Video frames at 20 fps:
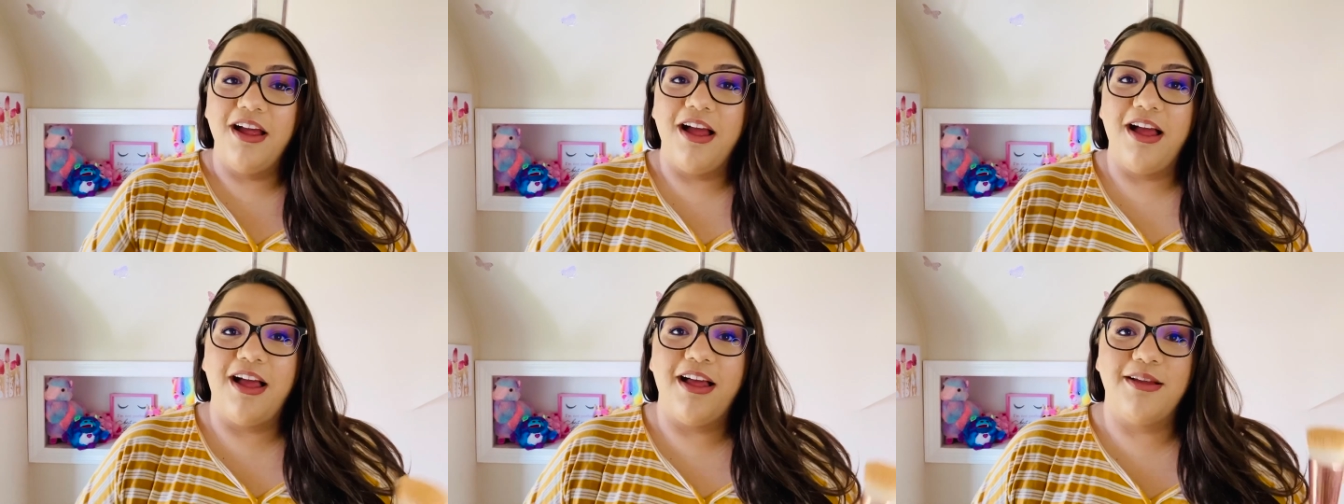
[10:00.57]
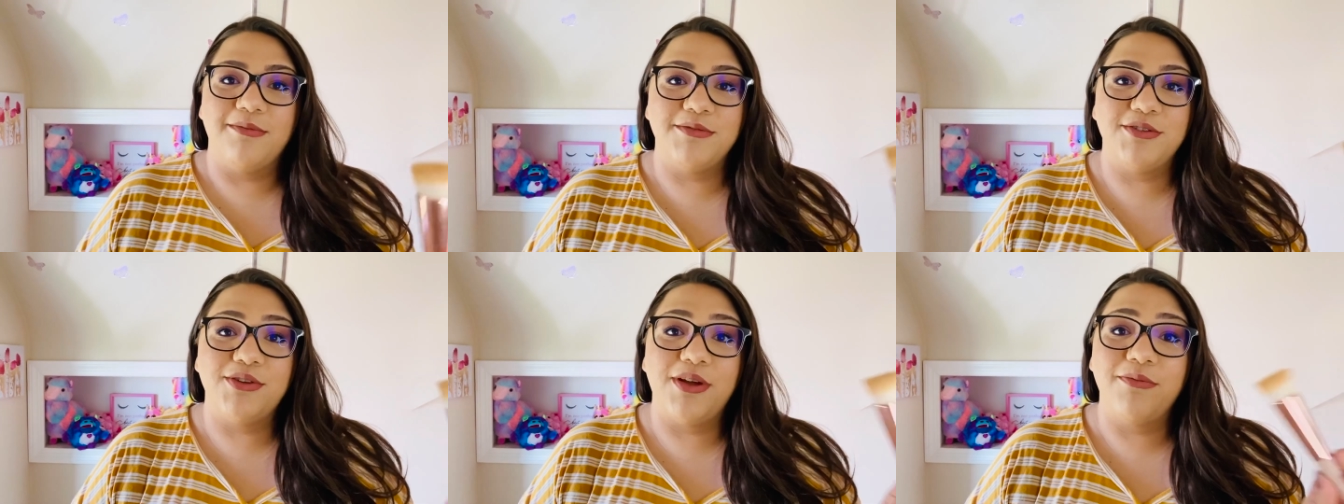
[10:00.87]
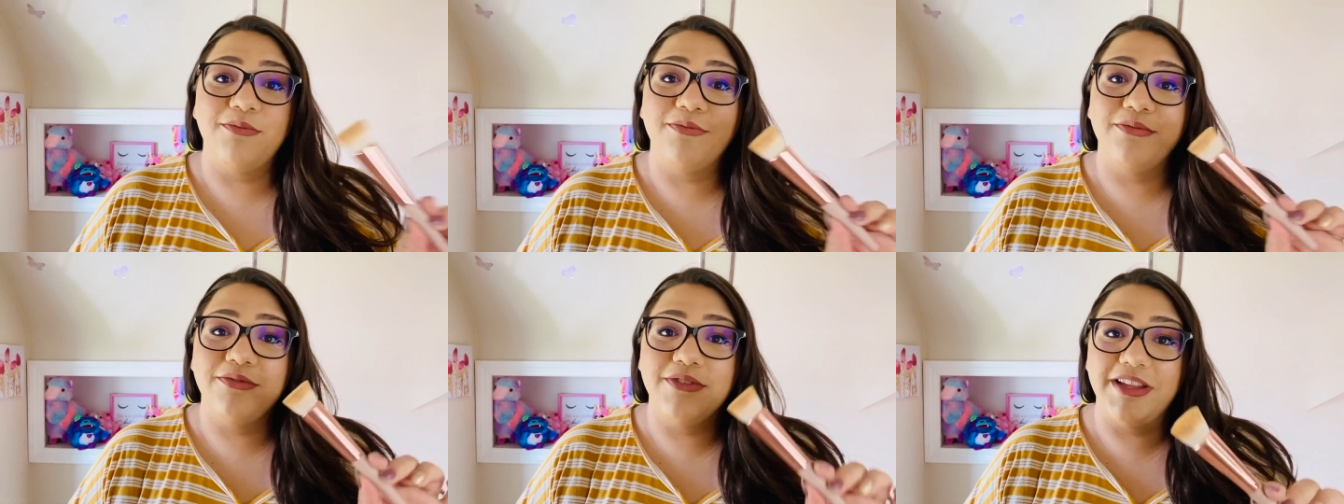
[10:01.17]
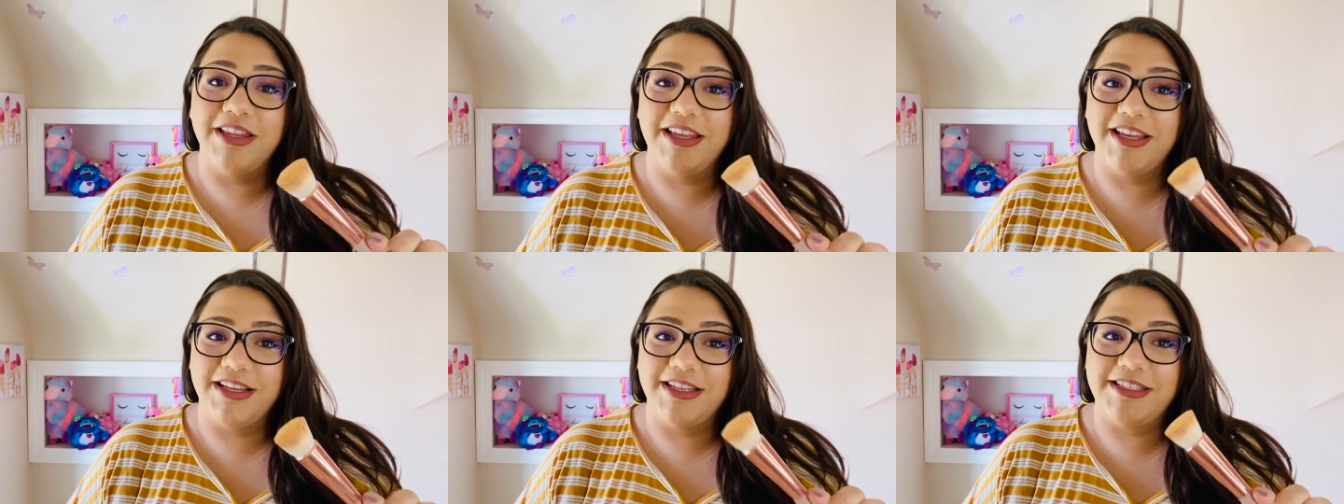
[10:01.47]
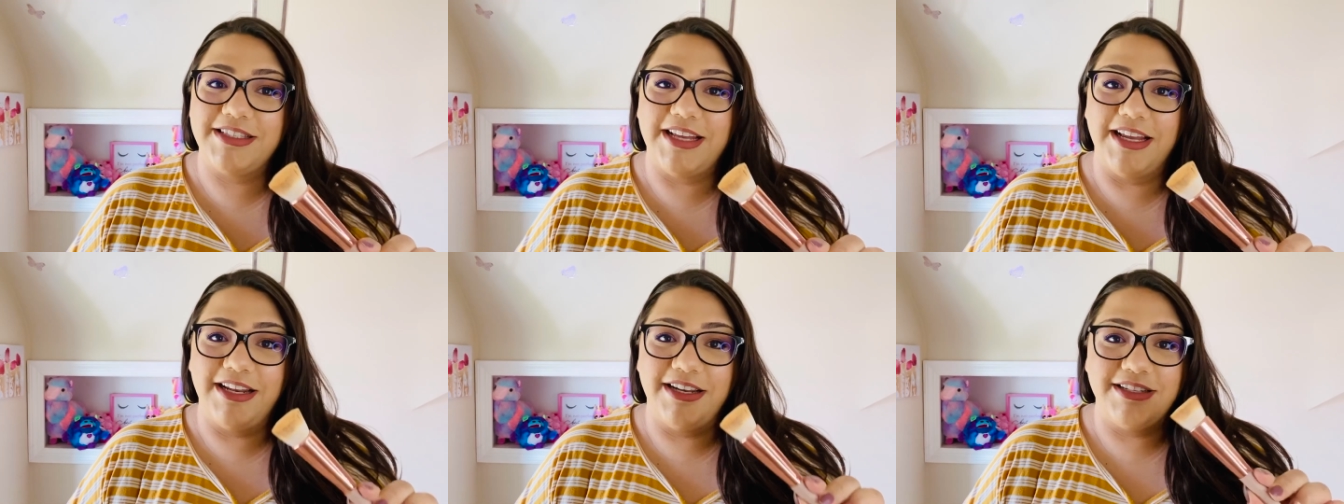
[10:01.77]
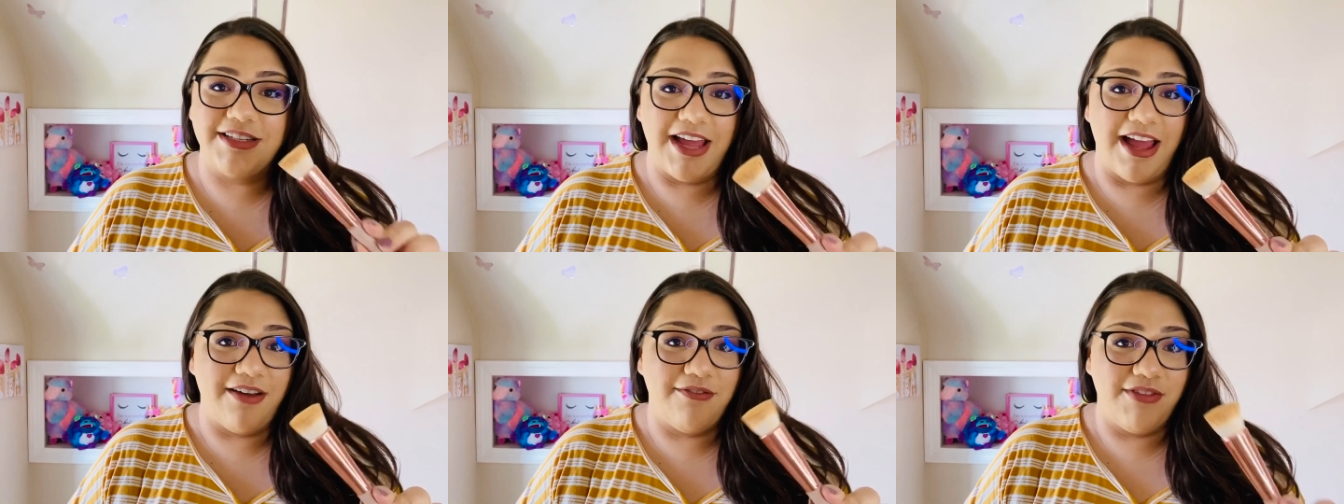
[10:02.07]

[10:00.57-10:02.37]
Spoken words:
so I'm really excited to have